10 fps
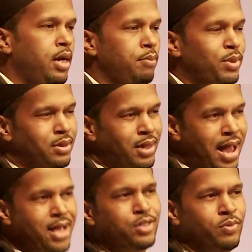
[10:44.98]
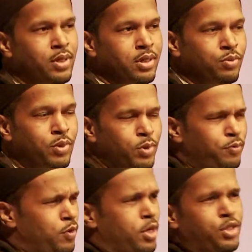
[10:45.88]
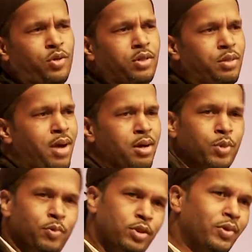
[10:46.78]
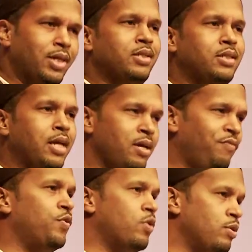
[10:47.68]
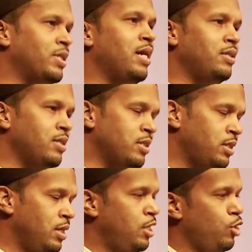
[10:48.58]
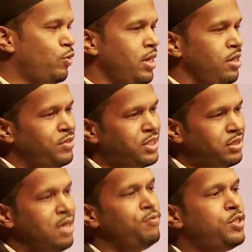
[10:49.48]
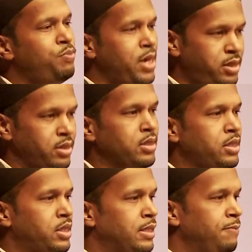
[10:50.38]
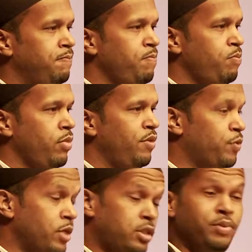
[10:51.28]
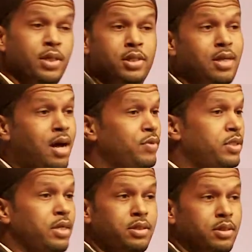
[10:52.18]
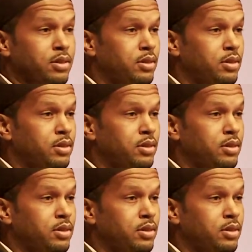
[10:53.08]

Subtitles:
But the last one is what we've already talked about and what we're doing here today in forums like this, creating safe spaces for us to be in this conversation.